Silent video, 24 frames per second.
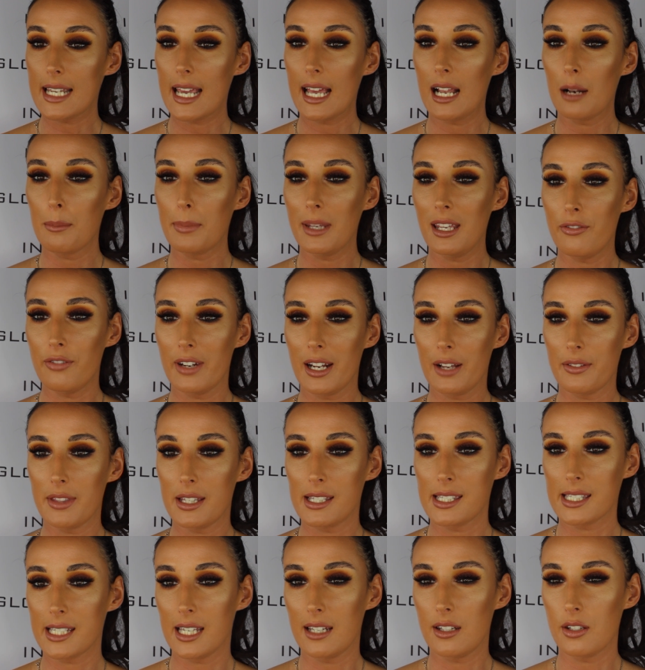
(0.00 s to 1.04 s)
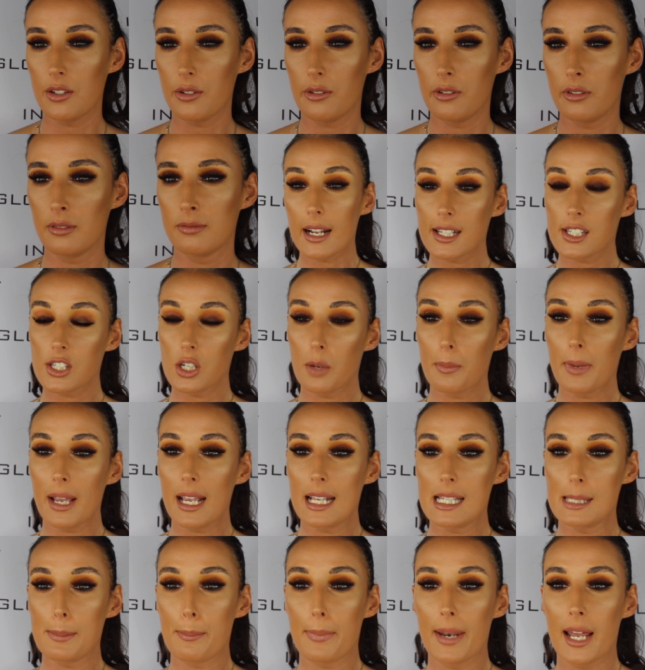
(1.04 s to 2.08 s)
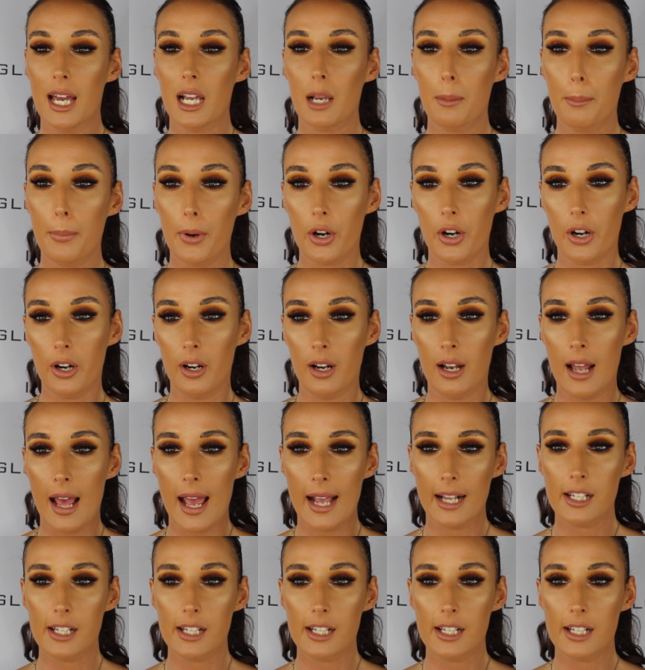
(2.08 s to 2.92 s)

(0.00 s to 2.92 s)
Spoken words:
to help even out the skin tone. Next up is Black Pearl